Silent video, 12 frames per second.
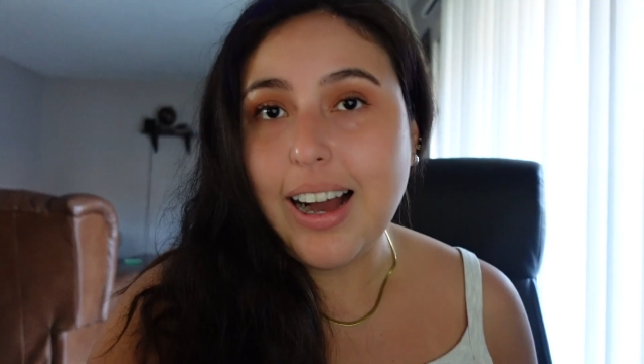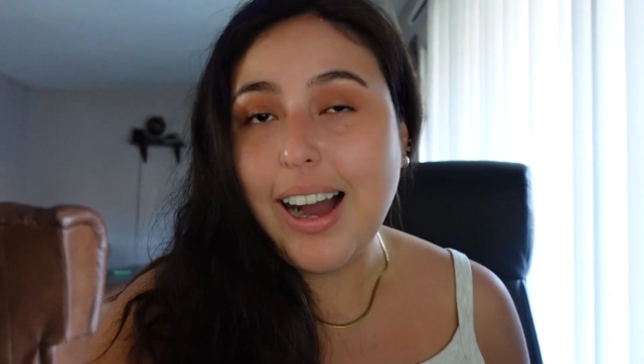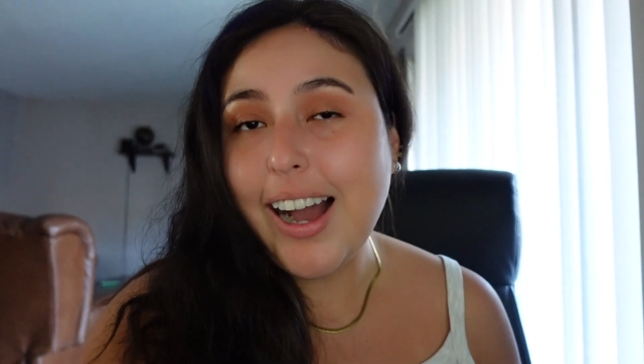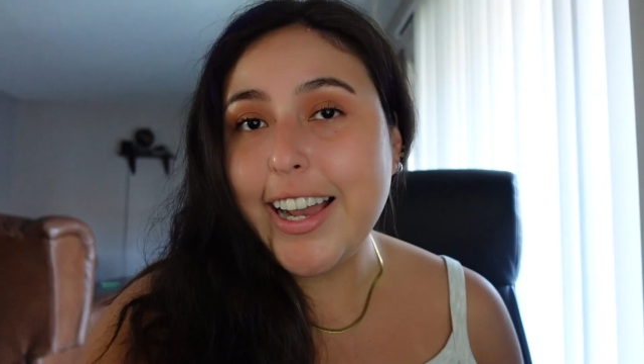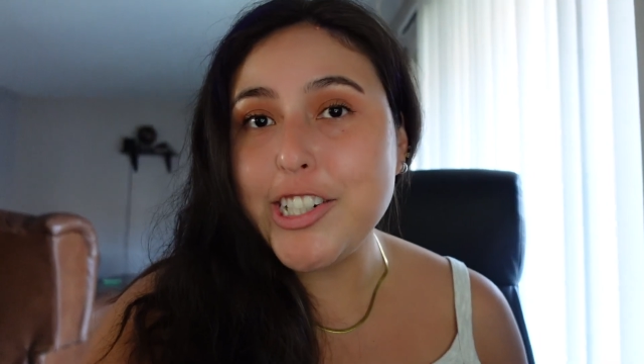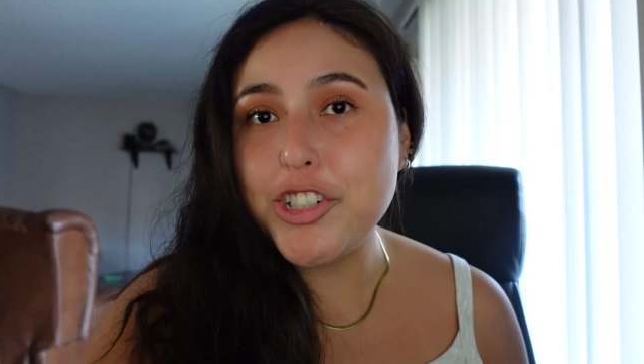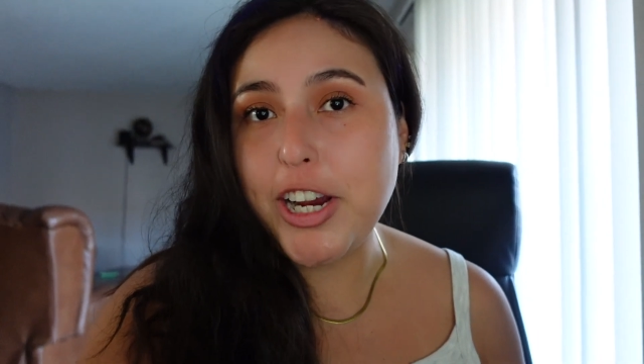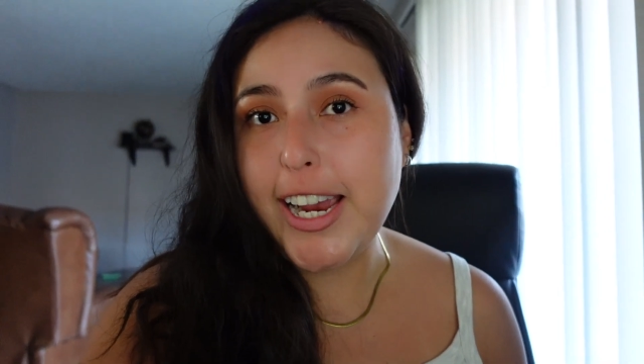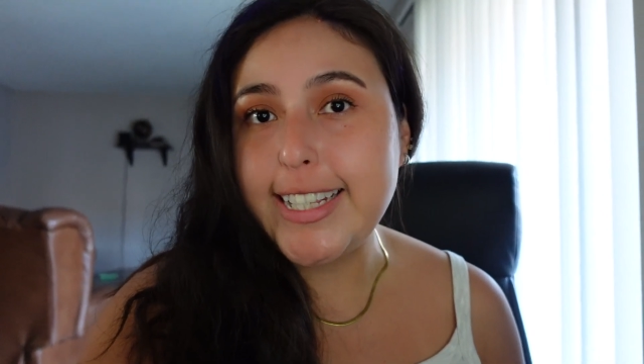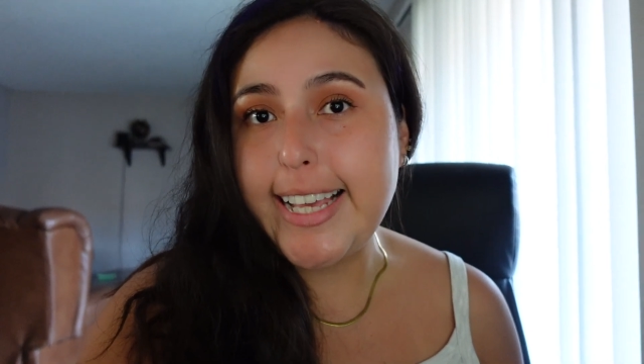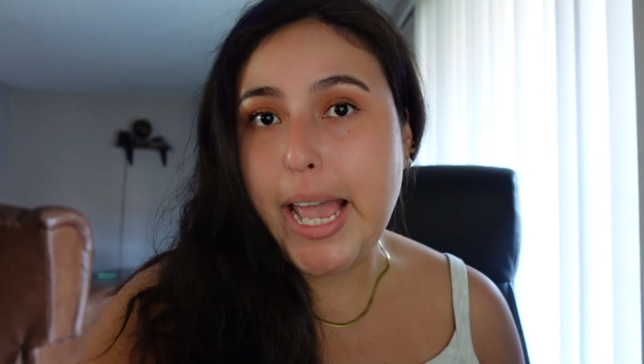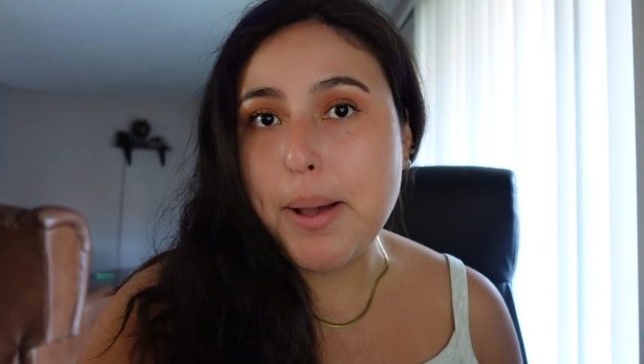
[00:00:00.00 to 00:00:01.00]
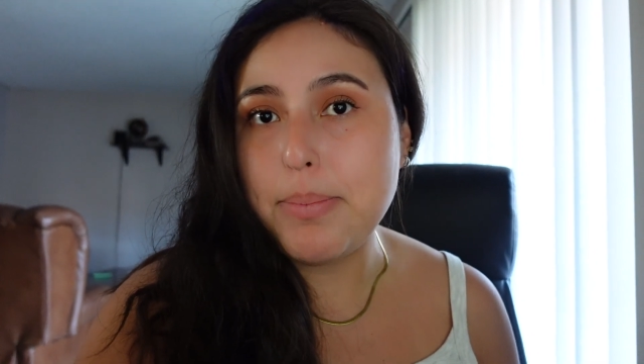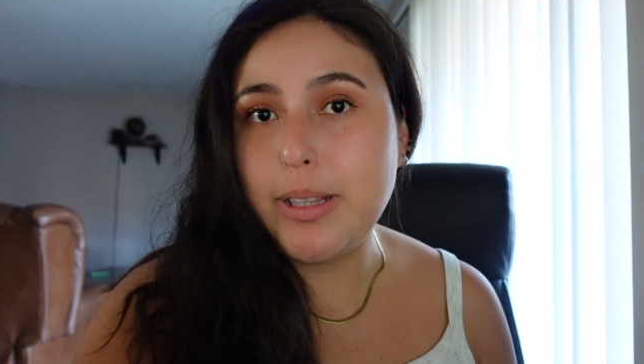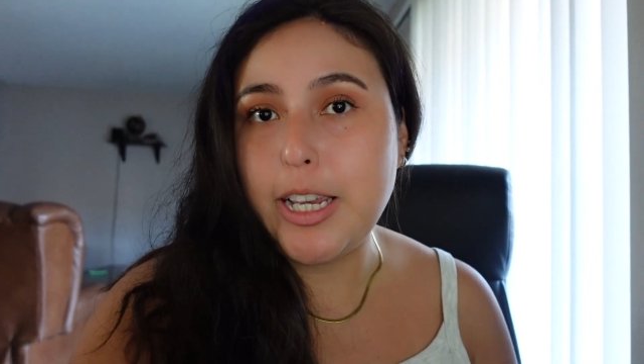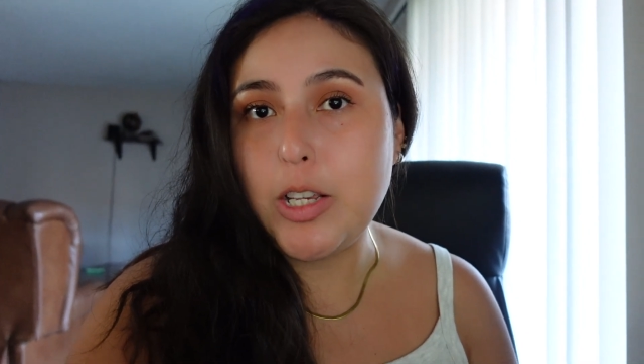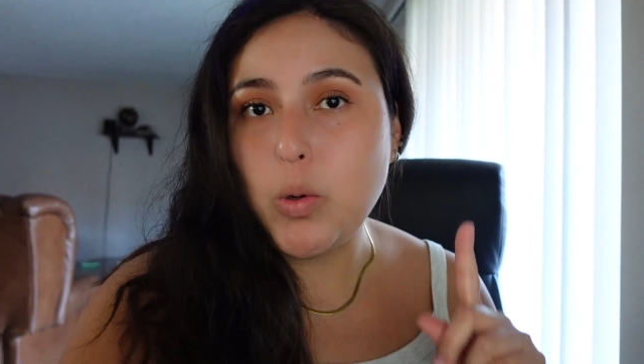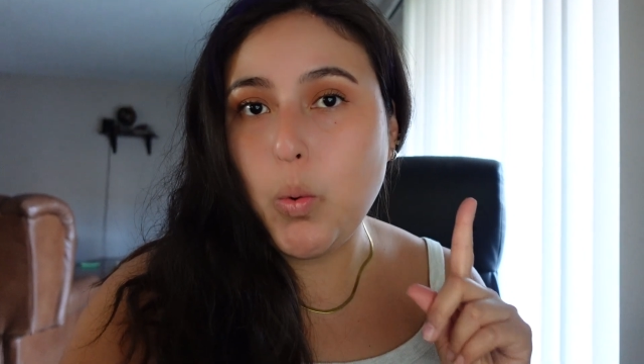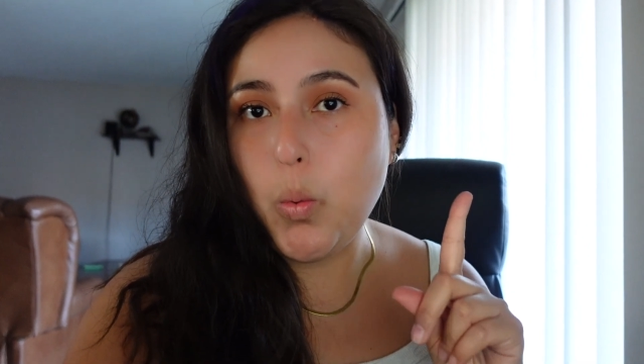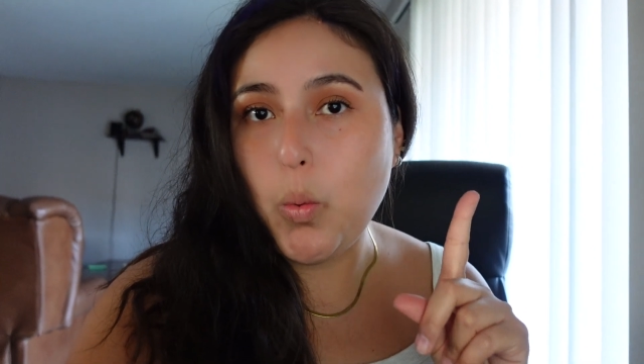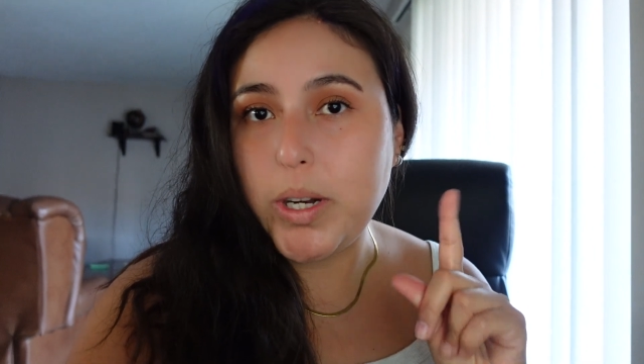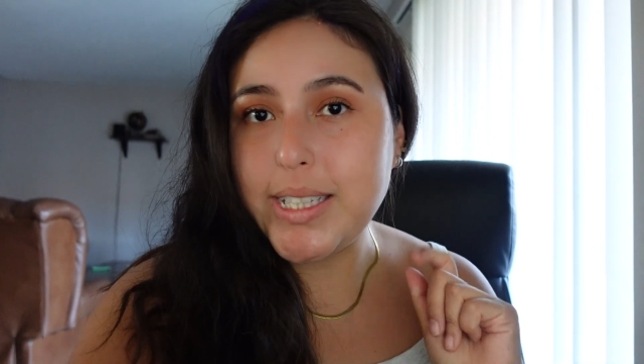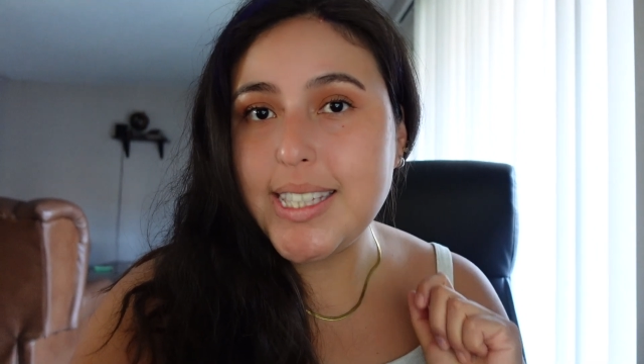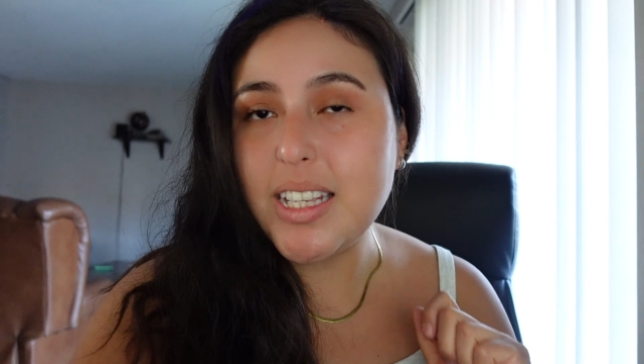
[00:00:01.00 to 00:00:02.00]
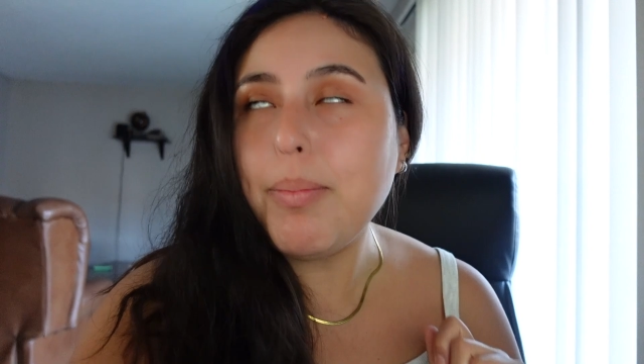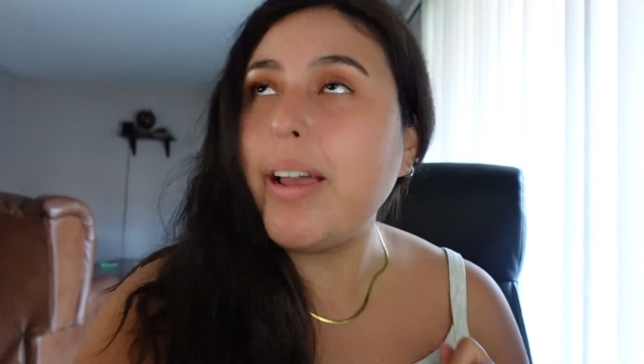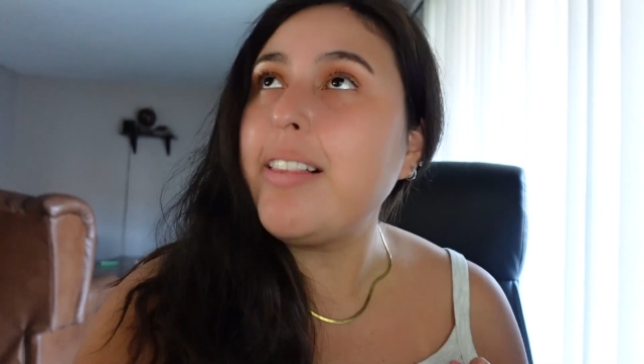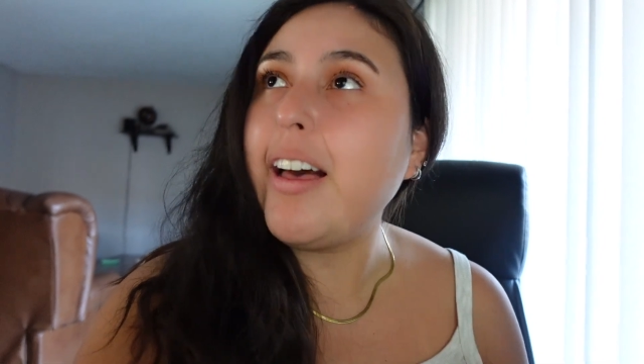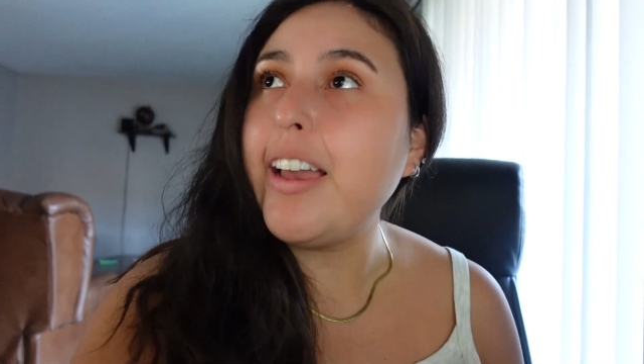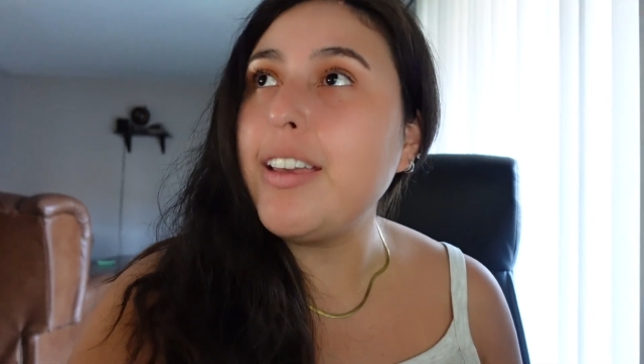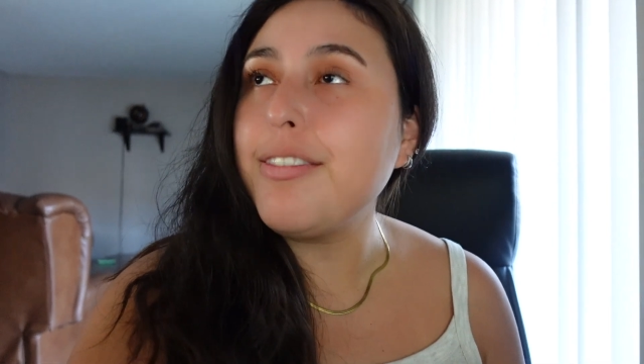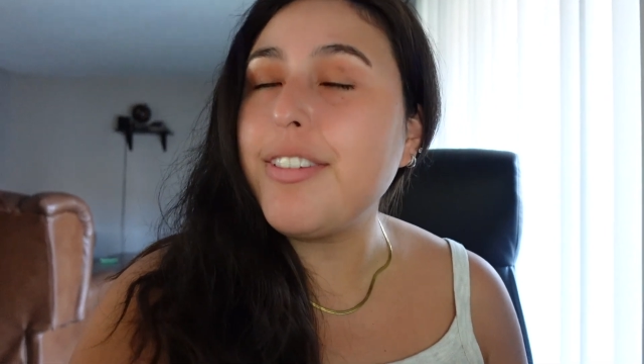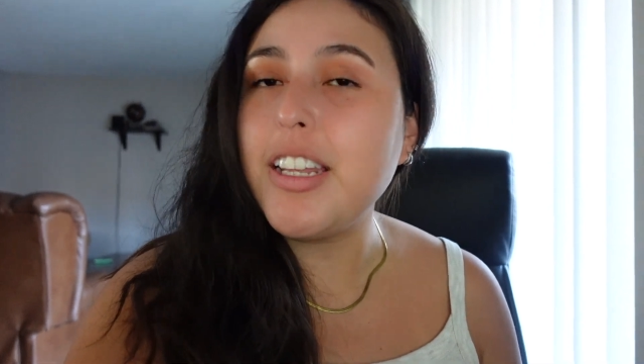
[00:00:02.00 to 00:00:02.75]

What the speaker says: I tried gambling once in my life